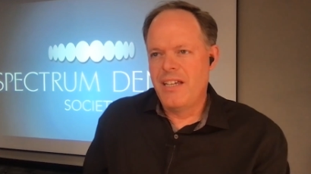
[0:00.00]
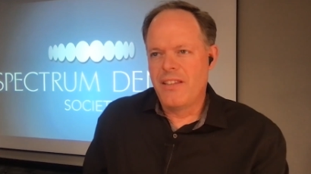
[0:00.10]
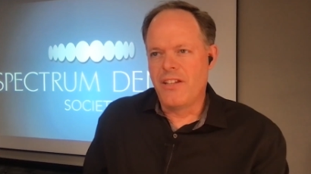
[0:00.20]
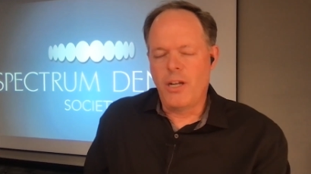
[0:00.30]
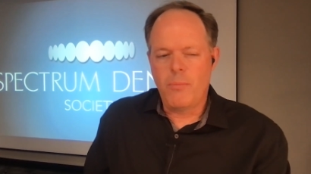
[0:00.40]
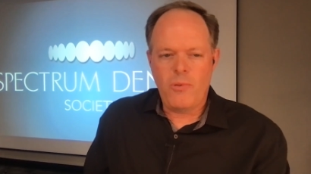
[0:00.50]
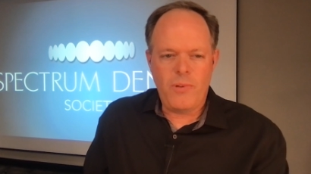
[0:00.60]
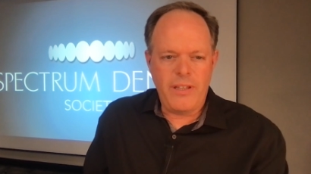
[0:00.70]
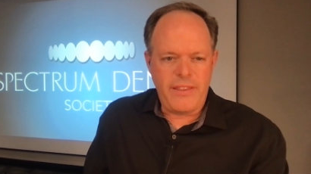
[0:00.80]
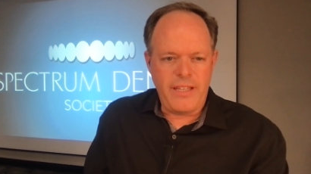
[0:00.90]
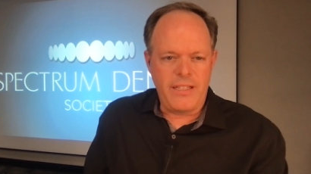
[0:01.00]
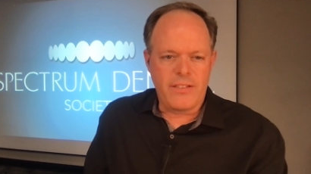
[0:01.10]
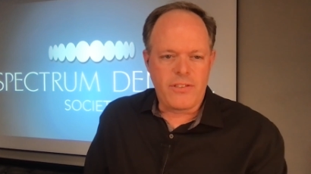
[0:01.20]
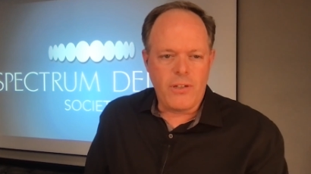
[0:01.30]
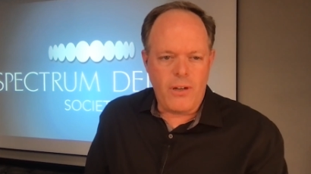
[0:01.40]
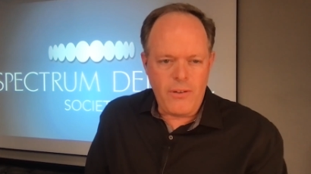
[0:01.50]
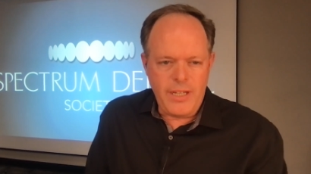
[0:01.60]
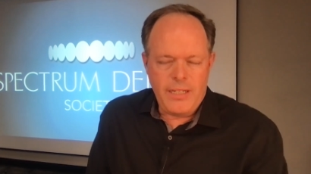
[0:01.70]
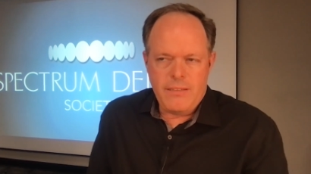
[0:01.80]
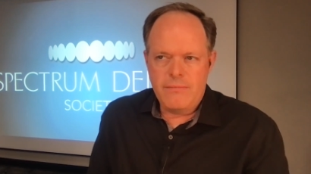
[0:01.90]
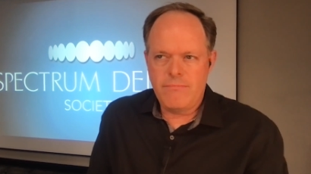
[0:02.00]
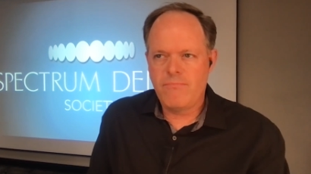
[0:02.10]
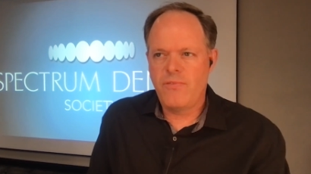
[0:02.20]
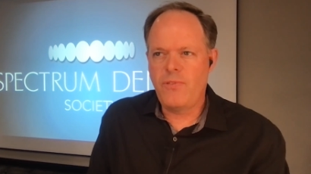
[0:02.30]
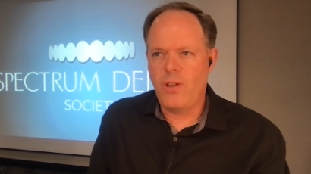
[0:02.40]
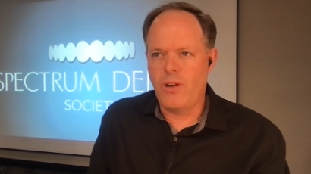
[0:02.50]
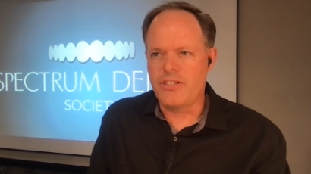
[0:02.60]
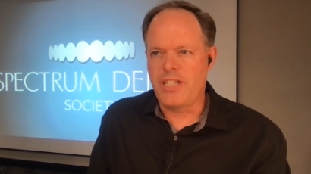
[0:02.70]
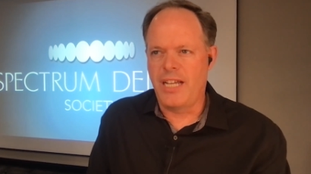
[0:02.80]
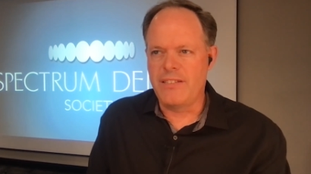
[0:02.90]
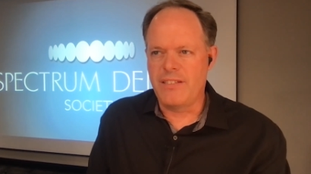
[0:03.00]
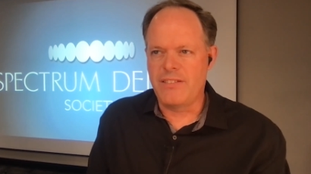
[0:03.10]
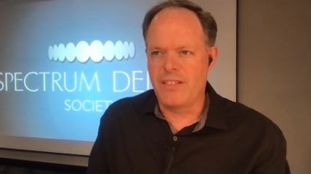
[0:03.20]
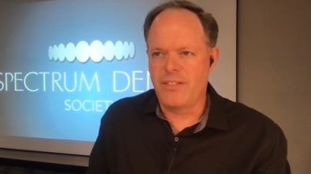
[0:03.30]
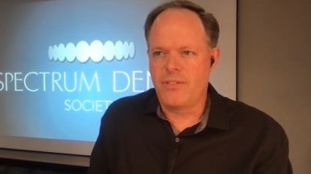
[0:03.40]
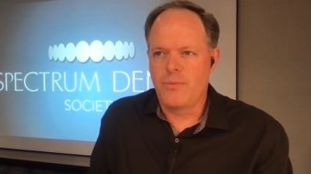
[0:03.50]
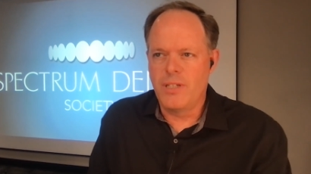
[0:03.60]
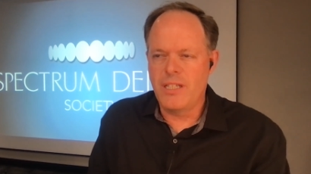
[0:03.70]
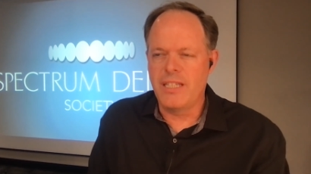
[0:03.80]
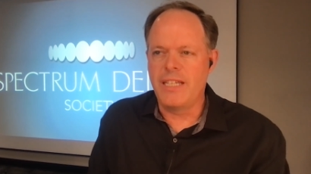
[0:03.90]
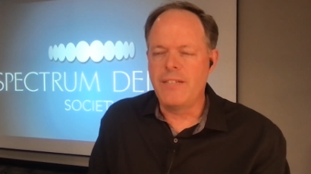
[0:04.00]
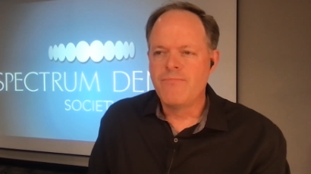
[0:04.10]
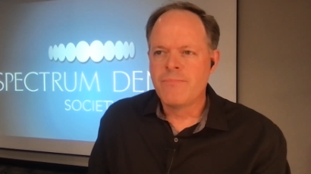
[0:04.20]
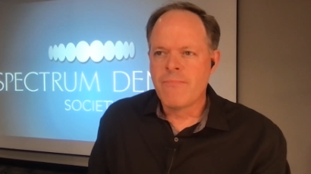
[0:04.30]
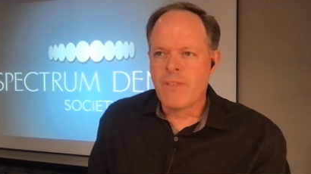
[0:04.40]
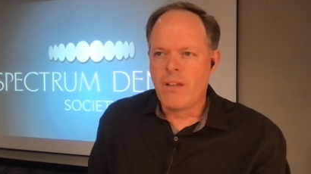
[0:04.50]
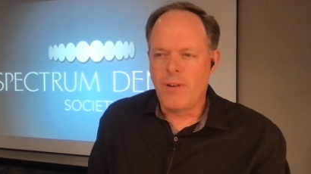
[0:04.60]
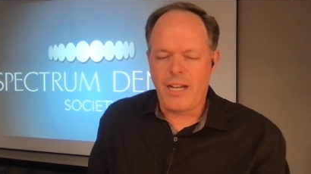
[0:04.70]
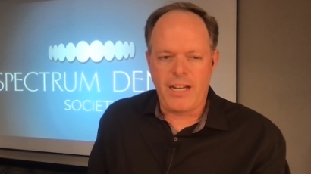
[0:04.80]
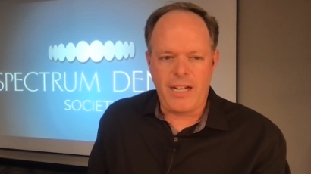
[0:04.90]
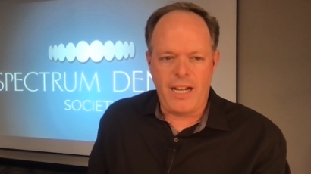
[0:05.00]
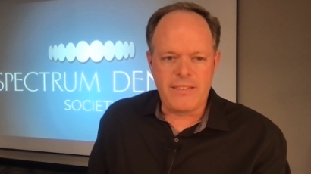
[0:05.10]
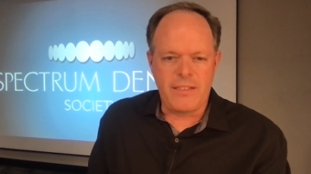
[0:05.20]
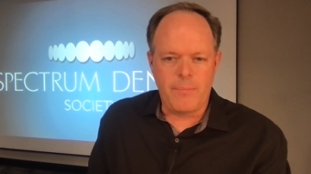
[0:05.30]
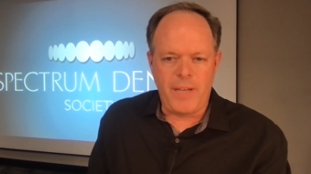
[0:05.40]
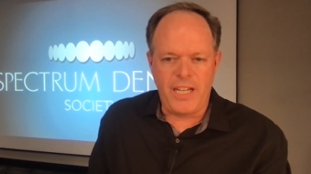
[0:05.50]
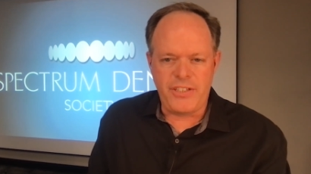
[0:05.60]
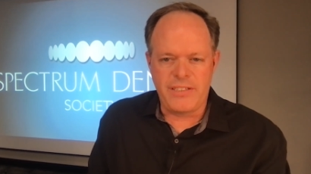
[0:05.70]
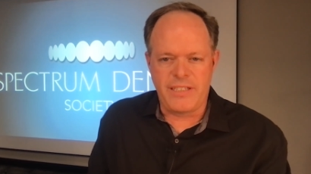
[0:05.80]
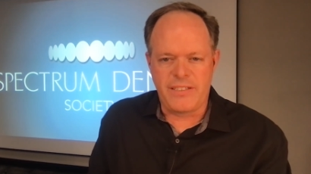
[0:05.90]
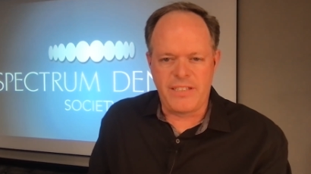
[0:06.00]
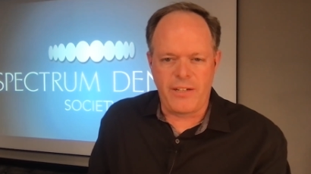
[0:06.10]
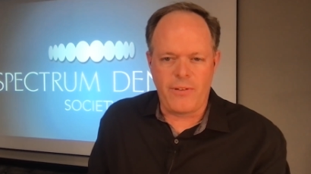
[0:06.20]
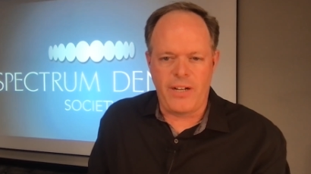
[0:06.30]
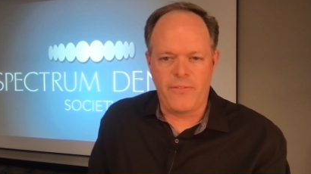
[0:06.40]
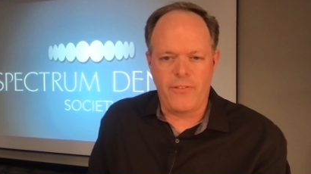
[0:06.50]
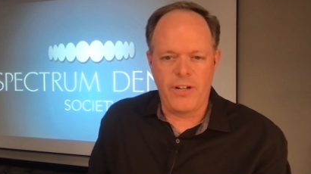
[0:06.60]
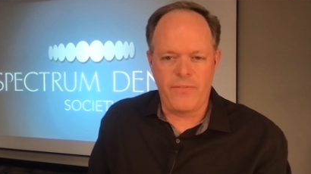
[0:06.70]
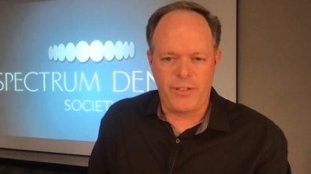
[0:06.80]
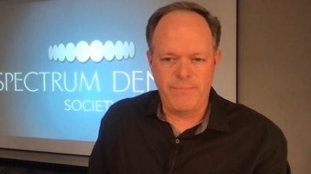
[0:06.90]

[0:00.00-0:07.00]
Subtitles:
The number one thing that's growing full arch cases is really recognizing the patient that's sitting right in front of you.